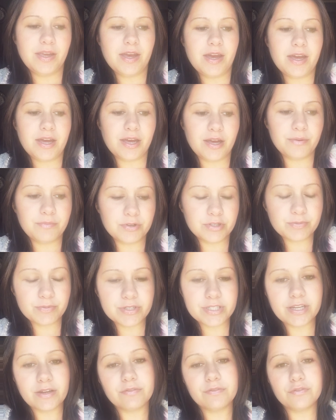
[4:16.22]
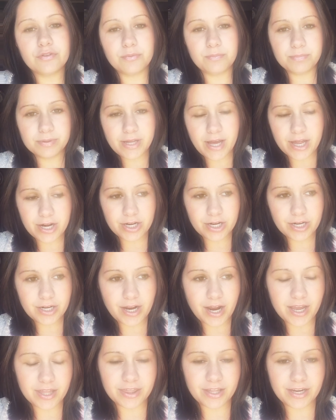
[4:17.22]
You're supposed to have full
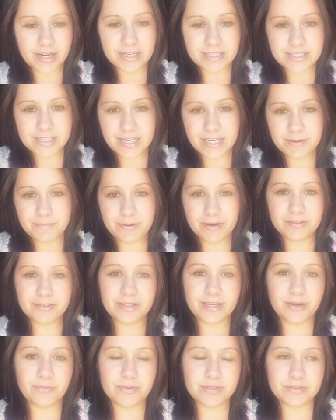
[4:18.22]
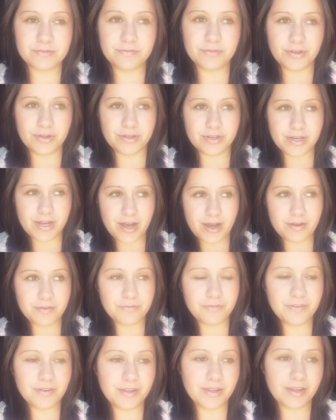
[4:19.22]
bladder. I thought I did. Apparently it wasn't full
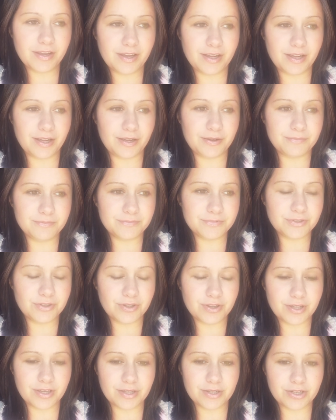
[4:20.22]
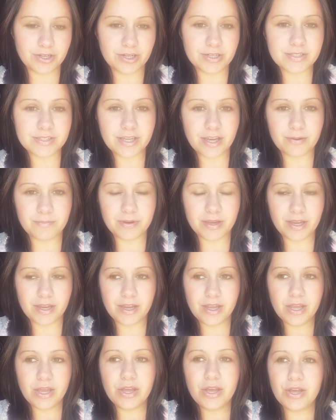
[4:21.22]
enough. So the nurse gave
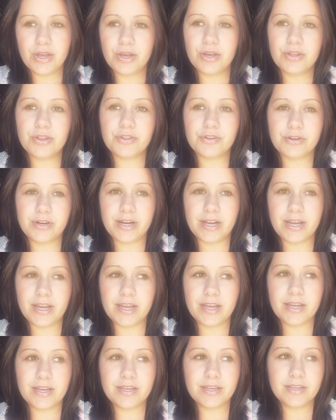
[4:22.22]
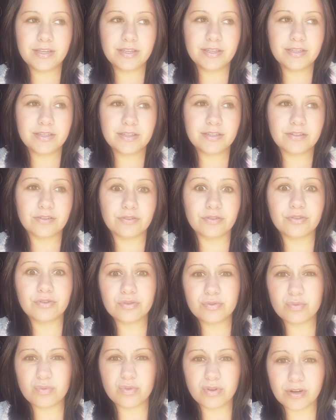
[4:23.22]
me 3
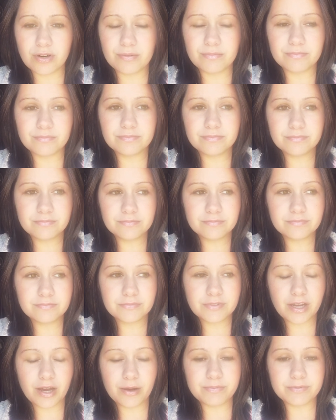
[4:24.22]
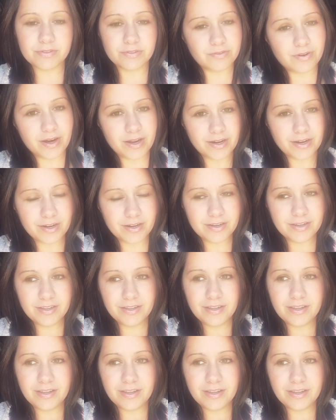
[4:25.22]
lukewarm cups of water